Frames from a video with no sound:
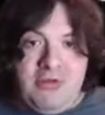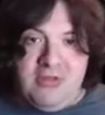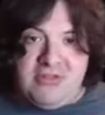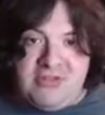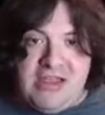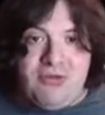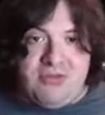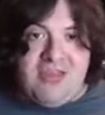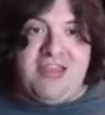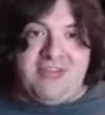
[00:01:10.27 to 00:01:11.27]
do this several
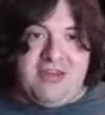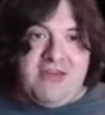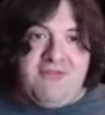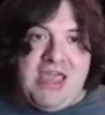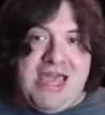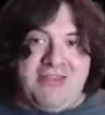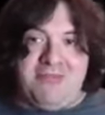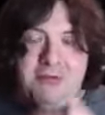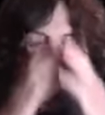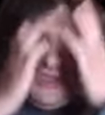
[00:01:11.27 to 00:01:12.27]
days in advance,
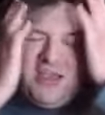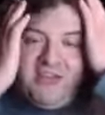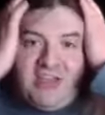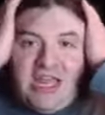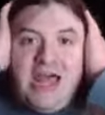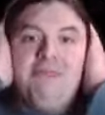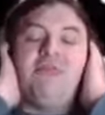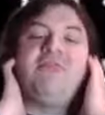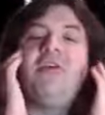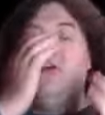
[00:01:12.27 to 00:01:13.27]
but because, again, I've been